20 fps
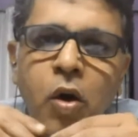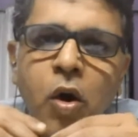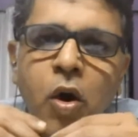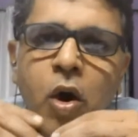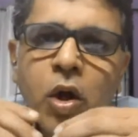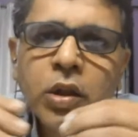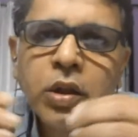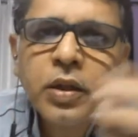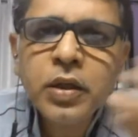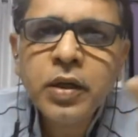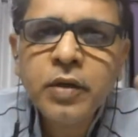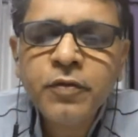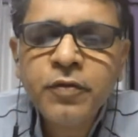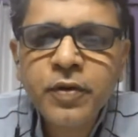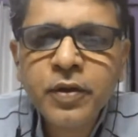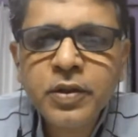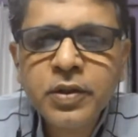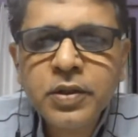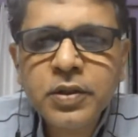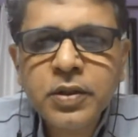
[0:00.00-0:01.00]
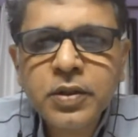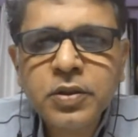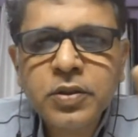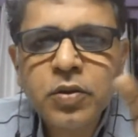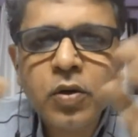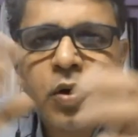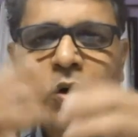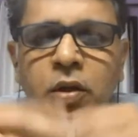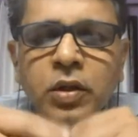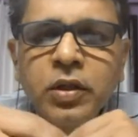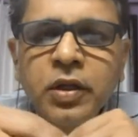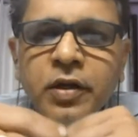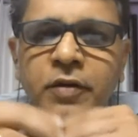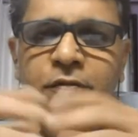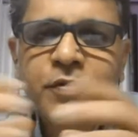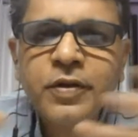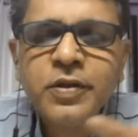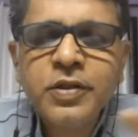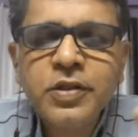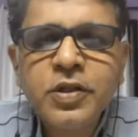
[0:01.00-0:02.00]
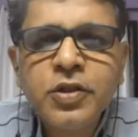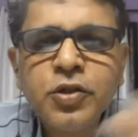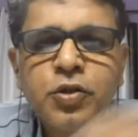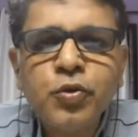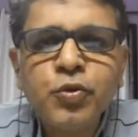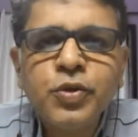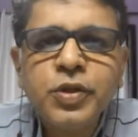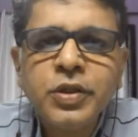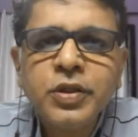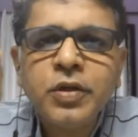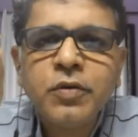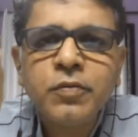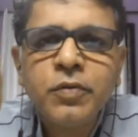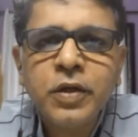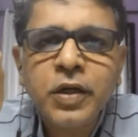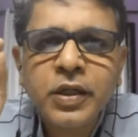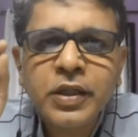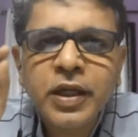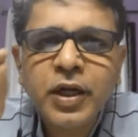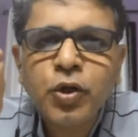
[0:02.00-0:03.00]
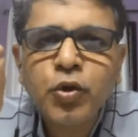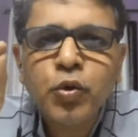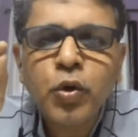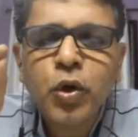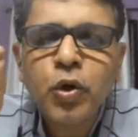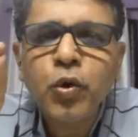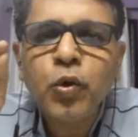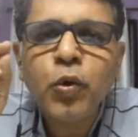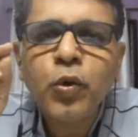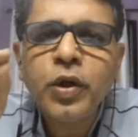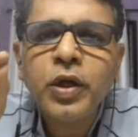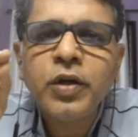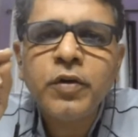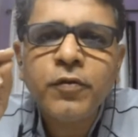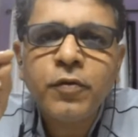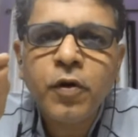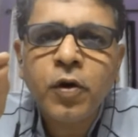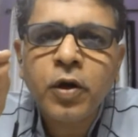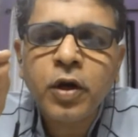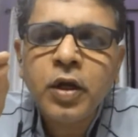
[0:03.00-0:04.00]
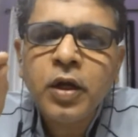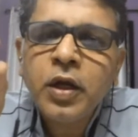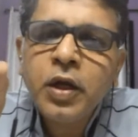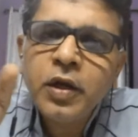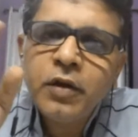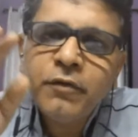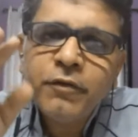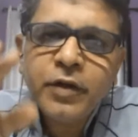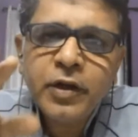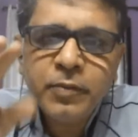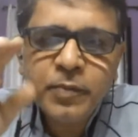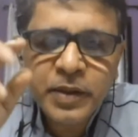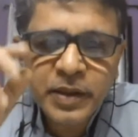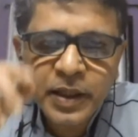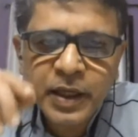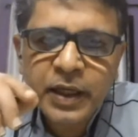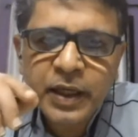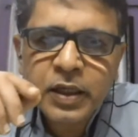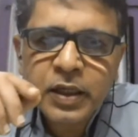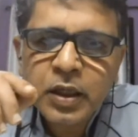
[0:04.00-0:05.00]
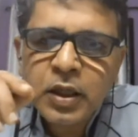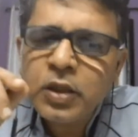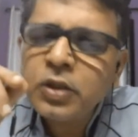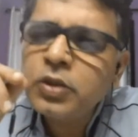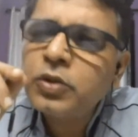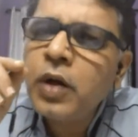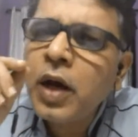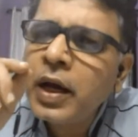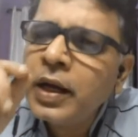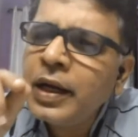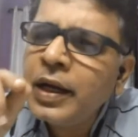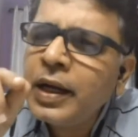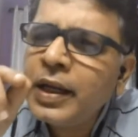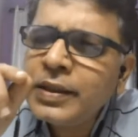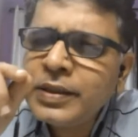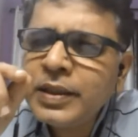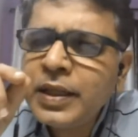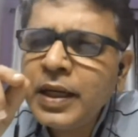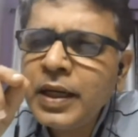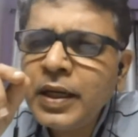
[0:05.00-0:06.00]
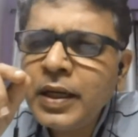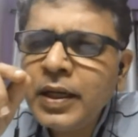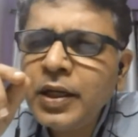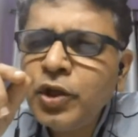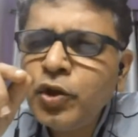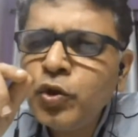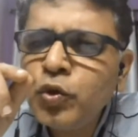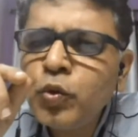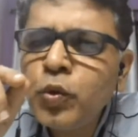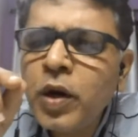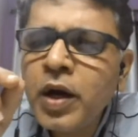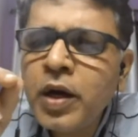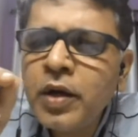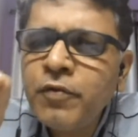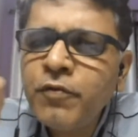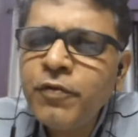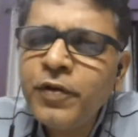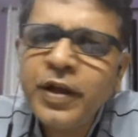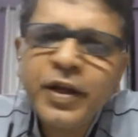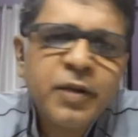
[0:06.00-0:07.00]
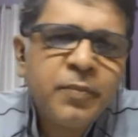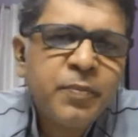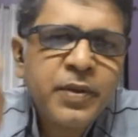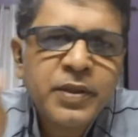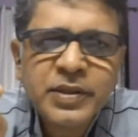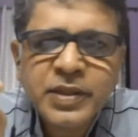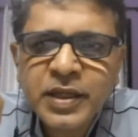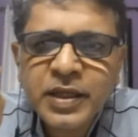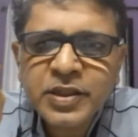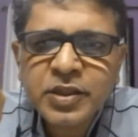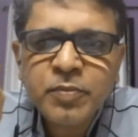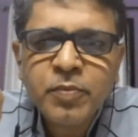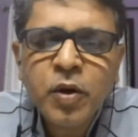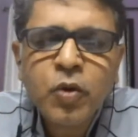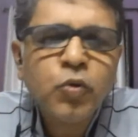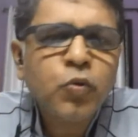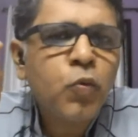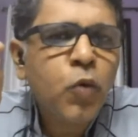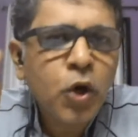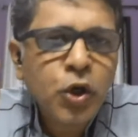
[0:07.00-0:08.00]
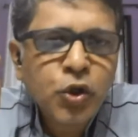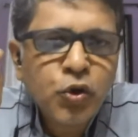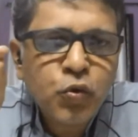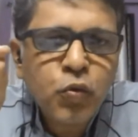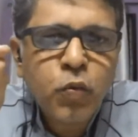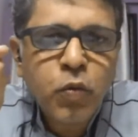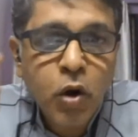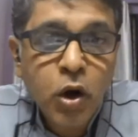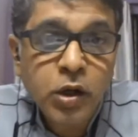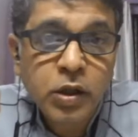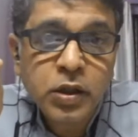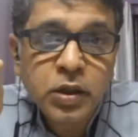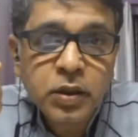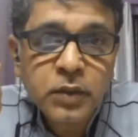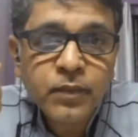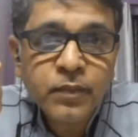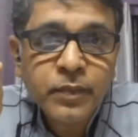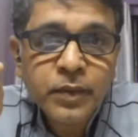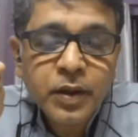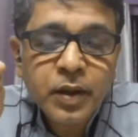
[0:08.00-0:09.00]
all the references using the word that you are looking for will be there. So unless and until you are very precise about what you want,